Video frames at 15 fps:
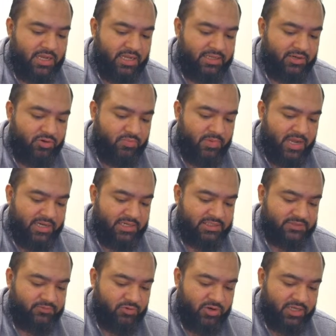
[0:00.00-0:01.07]
I can do
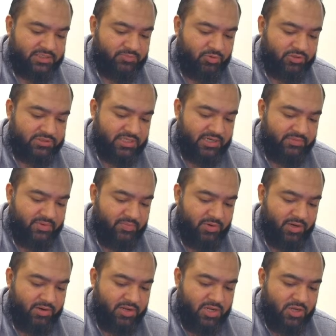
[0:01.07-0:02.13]
minus 4x both sides.
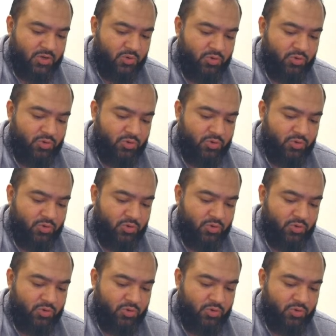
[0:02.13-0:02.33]
Remember,